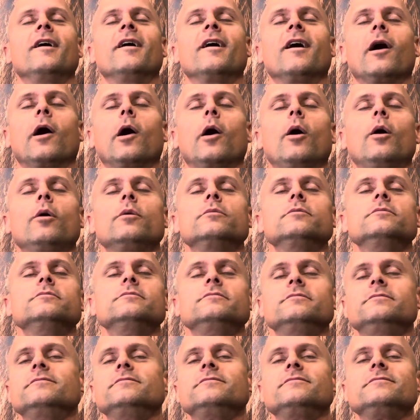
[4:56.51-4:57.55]

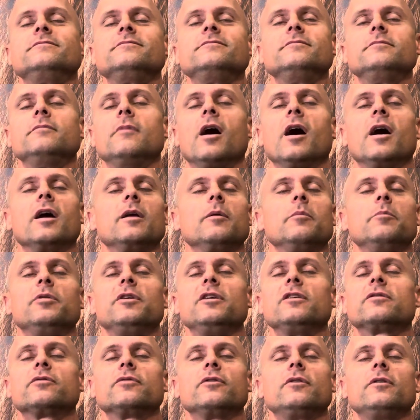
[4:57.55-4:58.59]
I am
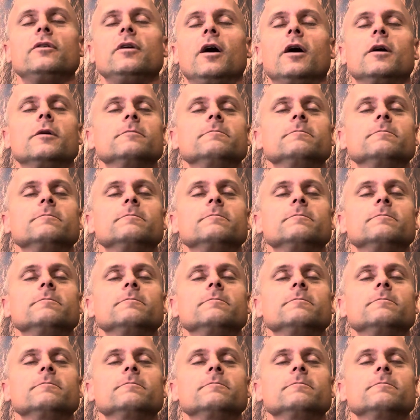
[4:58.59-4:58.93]
peaceful,